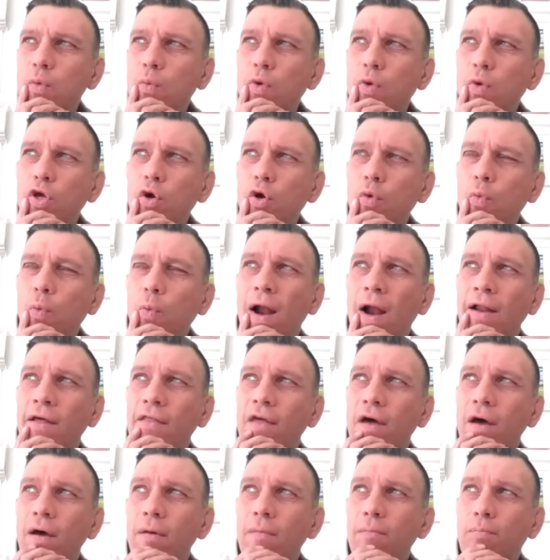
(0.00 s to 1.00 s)
you one
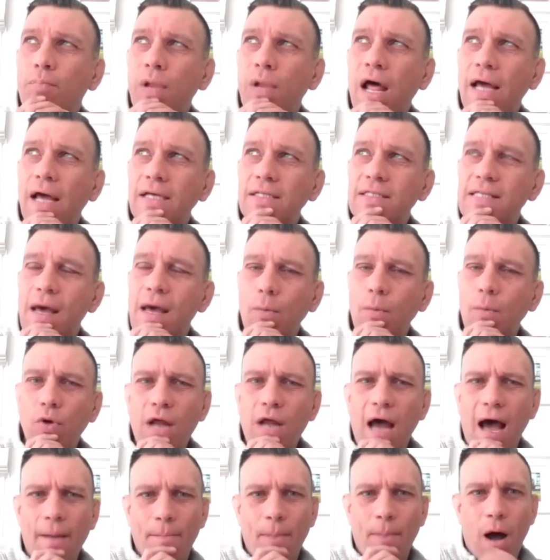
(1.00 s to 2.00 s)
of the players that
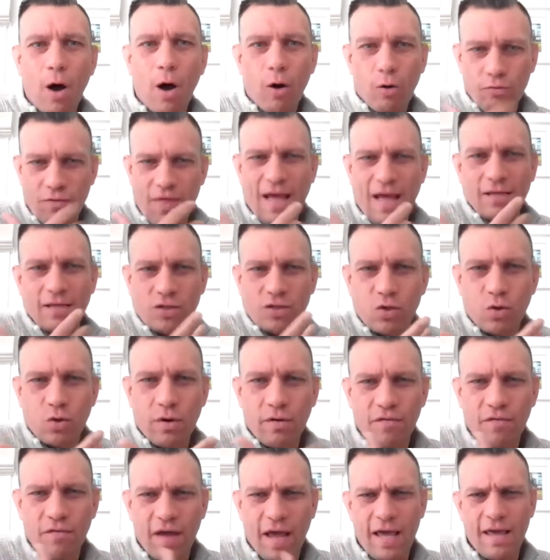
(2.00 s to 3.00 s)
would uphold that
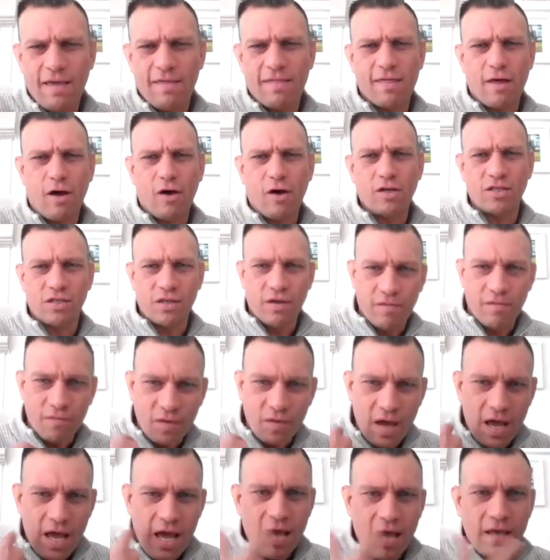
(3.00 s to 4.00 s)
sort of ethos
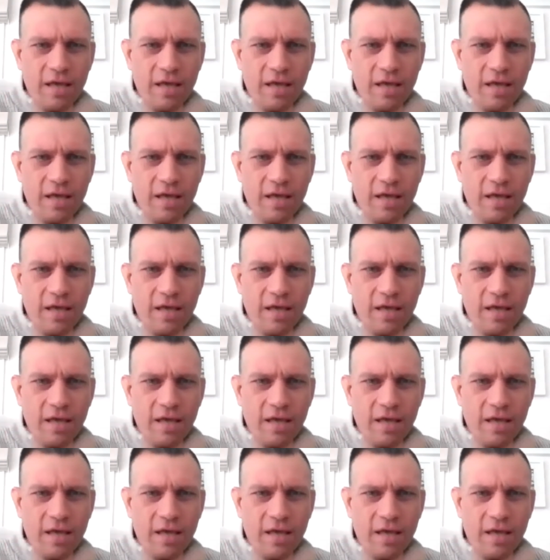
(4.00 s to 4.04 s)
of